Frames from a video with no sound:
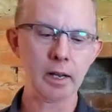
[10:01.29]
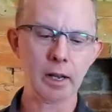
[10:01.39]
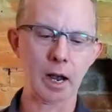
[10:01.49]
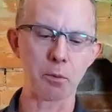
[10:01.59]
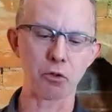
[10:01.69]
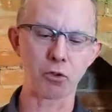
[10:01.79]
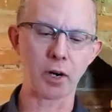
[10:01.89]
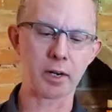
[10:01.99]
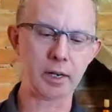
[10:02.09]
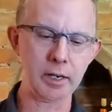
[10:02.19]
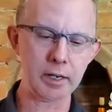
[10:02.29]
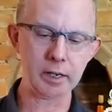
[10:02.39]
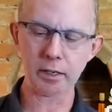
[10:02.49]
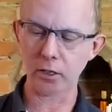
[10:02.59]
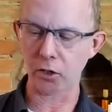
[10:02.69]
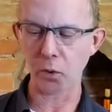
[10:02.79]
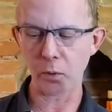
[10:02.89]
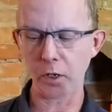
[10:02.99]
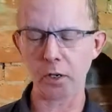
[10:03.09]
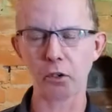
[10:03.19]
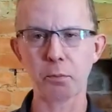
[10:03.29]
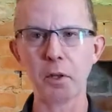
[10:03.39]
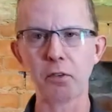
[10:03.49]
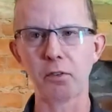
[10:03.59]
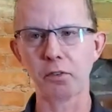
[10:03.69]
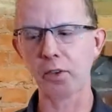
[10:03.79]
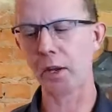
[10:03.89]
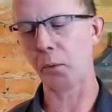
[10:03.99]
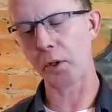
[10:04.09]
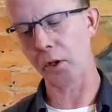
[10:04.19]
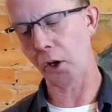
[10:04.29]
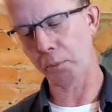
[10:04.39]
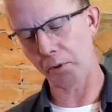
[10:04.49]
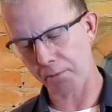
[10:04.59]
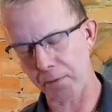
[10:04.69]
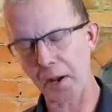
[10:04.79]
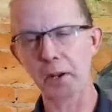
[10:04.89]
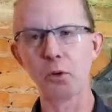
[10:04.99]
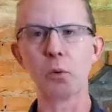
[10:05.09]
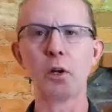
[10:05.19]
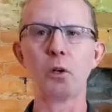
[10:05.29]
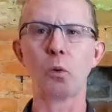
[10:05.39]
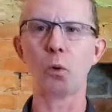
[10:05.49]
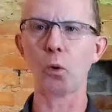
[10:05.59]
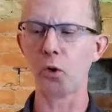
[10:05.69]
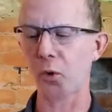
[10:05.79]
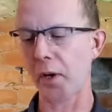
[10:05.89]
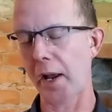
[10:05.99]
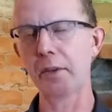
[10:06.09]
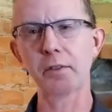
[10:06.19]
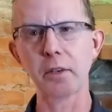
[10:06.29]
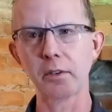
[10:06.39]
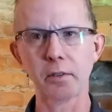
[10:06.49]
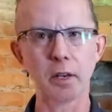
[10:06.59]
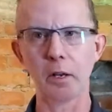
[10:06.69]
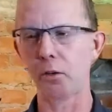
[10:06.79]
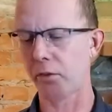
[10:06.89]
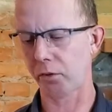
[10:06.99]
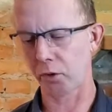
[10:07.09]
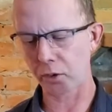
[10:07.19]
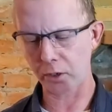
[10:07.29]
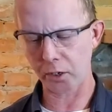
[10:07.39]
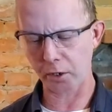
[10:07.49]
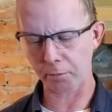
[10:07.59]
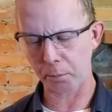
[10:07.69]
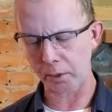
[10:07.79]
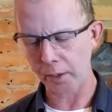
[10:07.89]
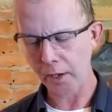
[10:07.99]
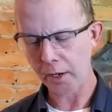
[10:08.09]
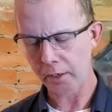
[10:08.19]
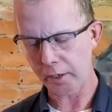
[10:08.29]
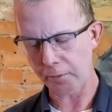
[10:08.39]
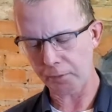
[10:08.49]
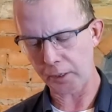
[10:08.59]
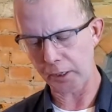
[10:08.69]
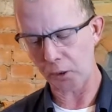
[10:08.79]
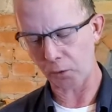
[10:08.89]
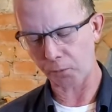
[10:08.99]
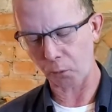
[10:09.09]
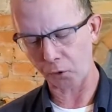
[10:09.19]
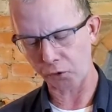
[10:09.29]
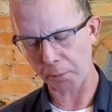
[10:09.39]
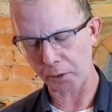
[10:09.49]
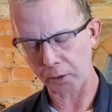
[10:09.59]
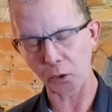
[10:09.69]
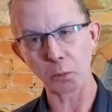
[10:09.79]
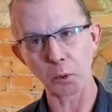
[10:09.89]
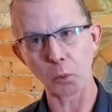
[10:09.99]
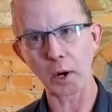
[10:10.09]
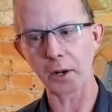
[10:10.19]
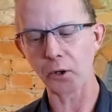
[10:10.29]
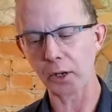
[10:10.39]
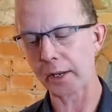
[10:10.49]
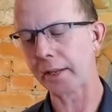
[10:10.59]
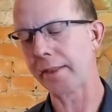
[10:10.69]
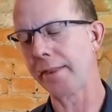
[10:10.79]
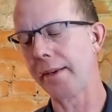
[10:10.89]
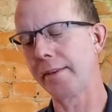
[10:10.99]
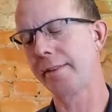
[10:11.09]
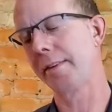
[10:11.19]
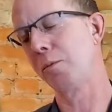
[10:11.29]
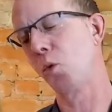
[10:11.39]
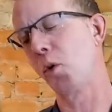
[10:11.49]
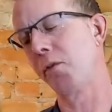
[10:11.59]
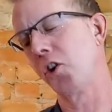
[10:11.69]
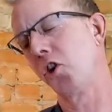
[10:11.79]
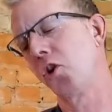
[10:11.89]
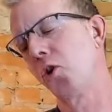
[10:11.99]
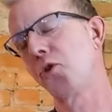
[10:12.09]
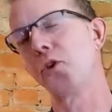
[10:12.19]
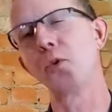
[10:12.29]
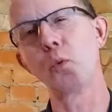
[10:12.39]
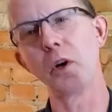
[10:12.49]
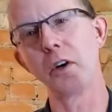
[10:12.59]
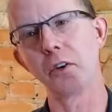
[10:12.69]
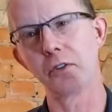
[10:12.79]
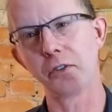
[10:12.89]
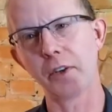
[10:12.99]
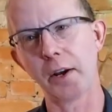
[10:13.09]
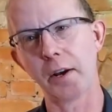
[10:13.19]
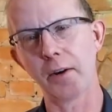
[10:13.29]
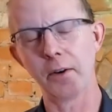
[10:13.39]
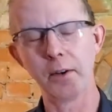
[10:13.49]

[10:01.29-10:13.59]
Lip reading: I would try to heat it. You don't need an expensive set. We can help you find one, or you can ask us, hey, is this good enough? But definitely look for something a little bit wider like this and more of an earthenware style.